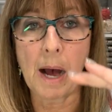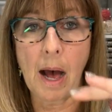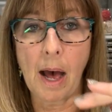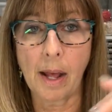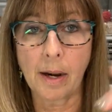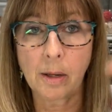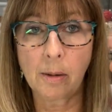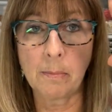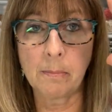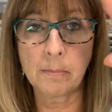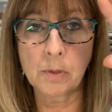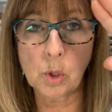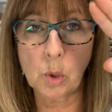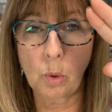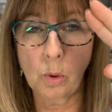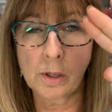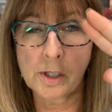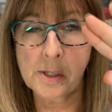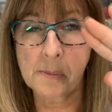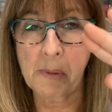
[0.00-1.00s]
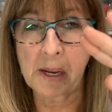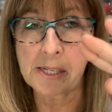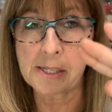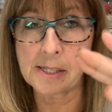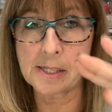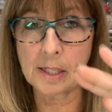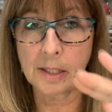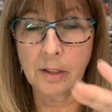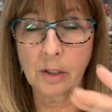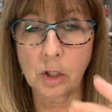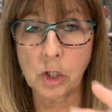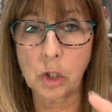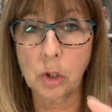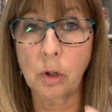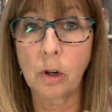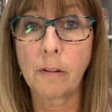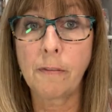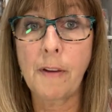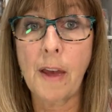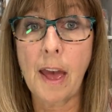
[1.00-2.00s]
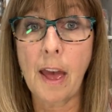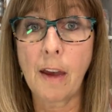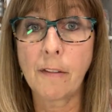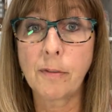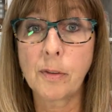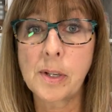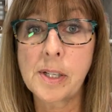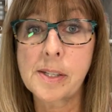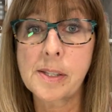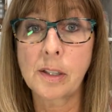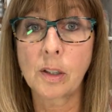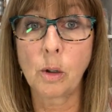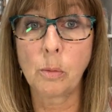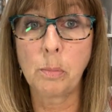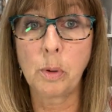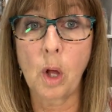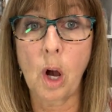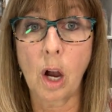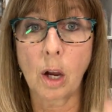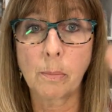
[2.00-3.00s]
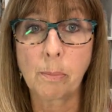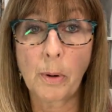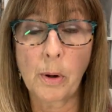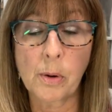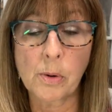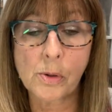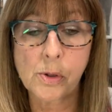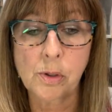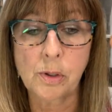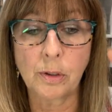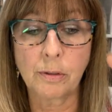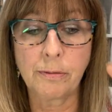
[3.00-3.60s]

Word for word: bottom towards my signature of every single blog post.